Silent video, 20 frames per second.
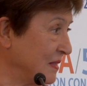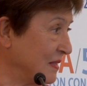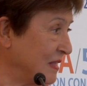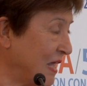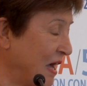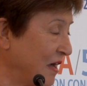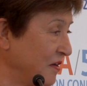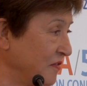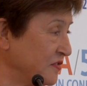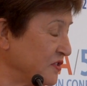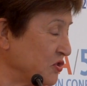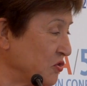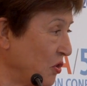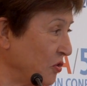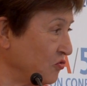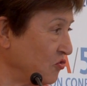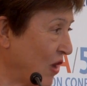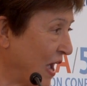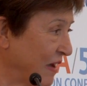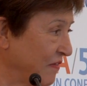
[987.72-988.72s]
tariffs,
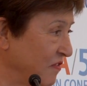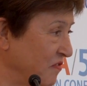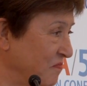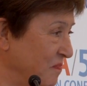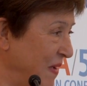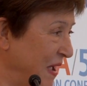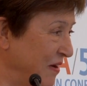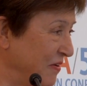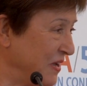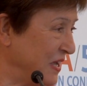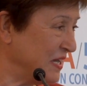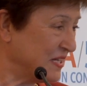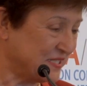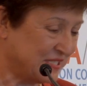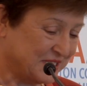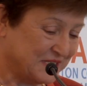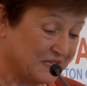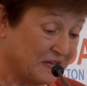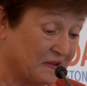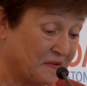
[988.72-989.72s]
non-tariff
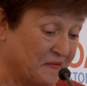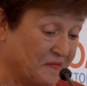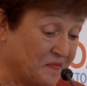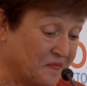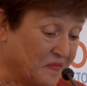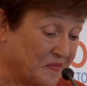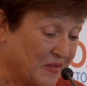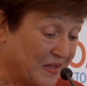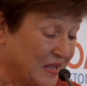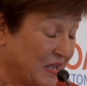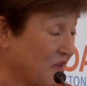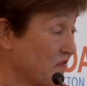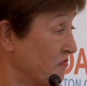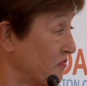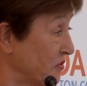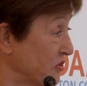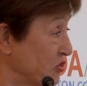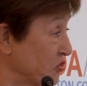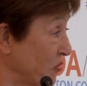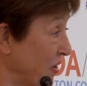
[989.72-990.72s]
barriers,
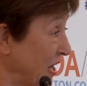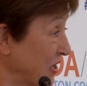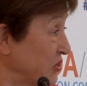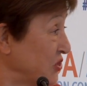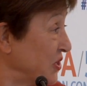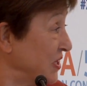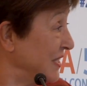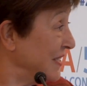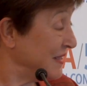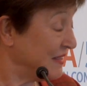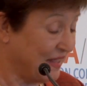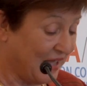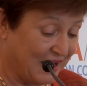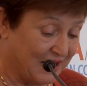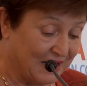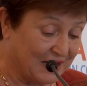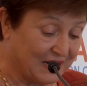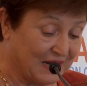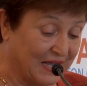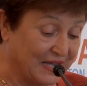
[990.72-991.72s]
infrastructure, they
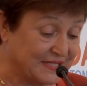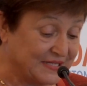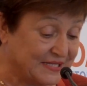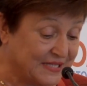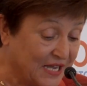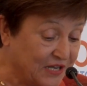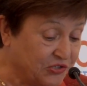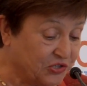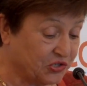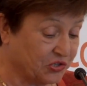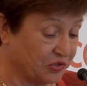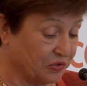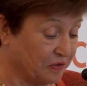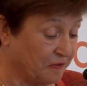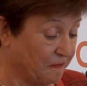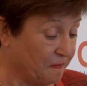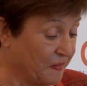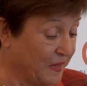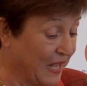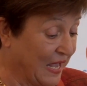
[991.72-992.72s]
are
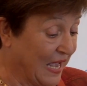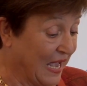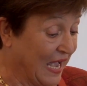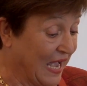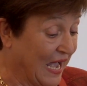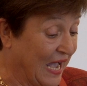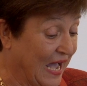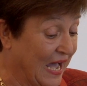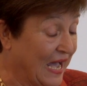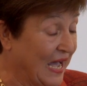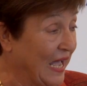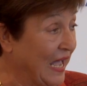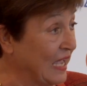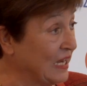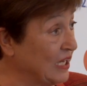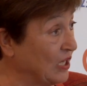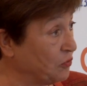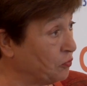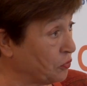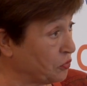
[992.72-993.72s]
essential.
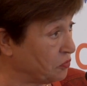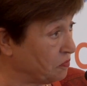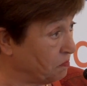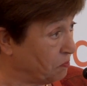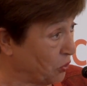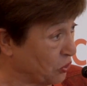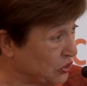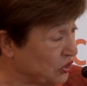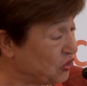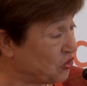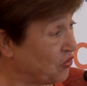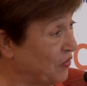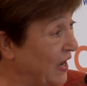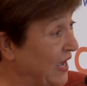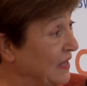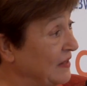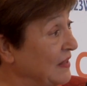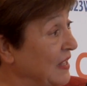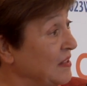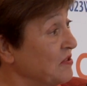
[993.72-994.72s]
And it would boost
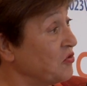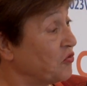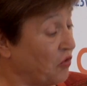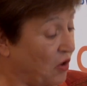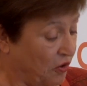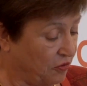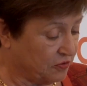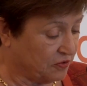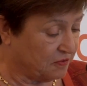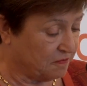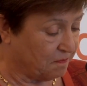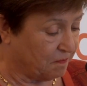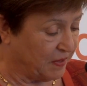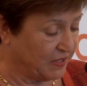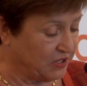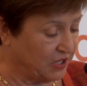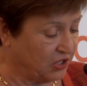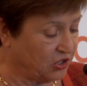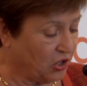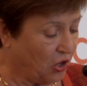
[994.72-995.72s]
trade and growth,
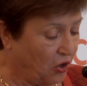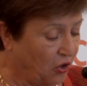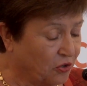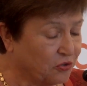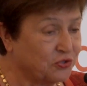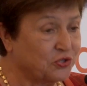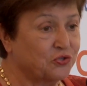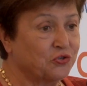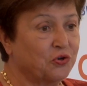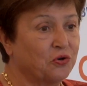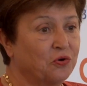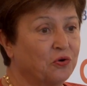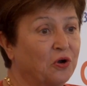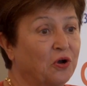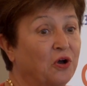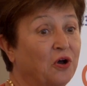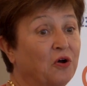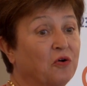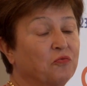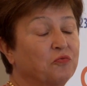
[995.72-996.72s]
but it
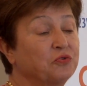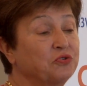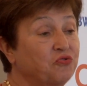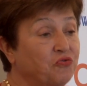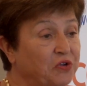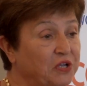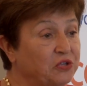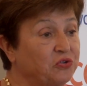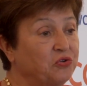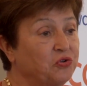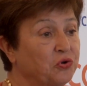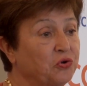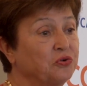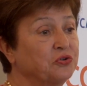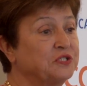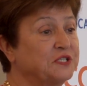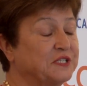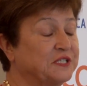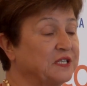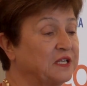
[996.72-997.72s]
also would
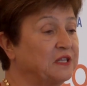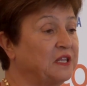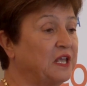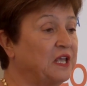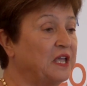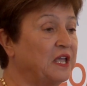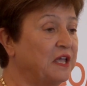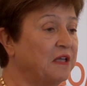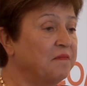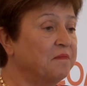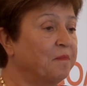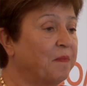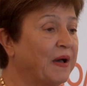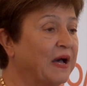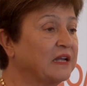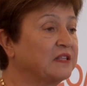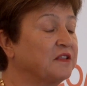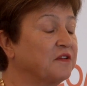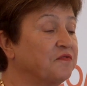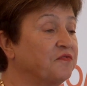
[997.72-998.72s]
reduce the
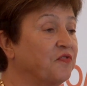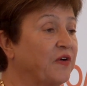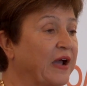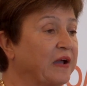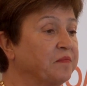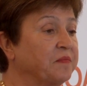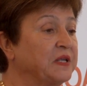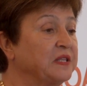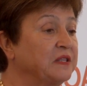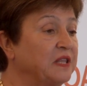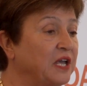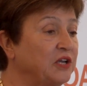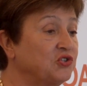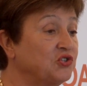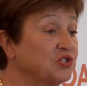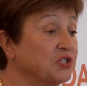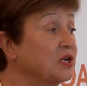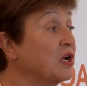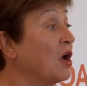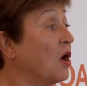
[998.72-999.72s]
impact of
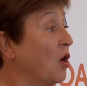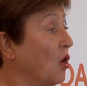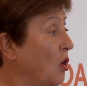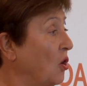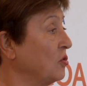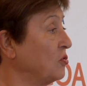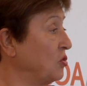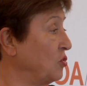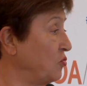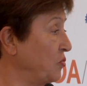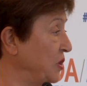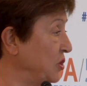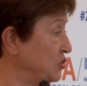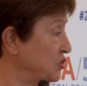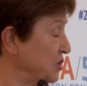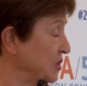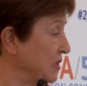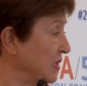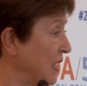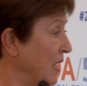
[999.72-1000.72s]
fragmentation on the
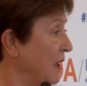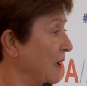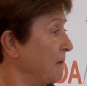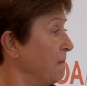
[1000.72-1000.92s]
region.